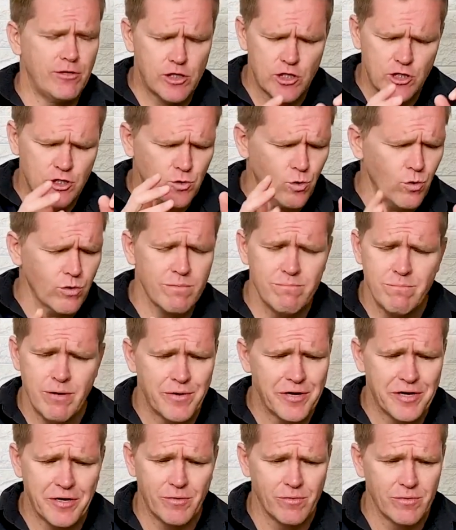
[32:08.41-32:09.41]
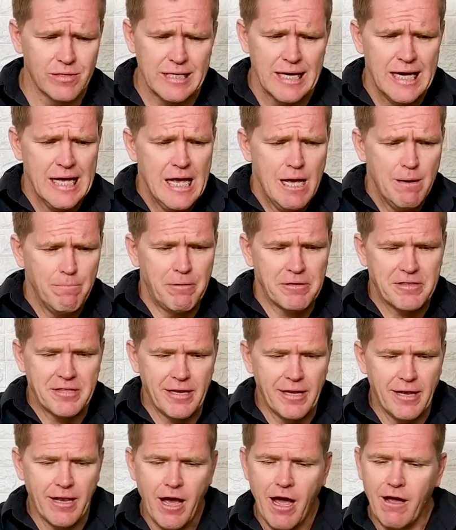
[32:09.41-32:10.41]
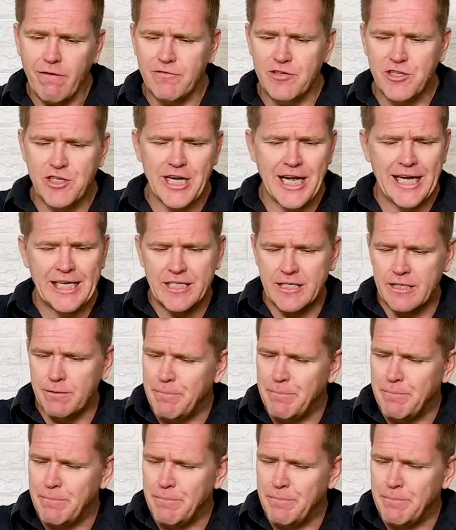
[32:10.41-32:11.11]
You saw the miracles, but the life change,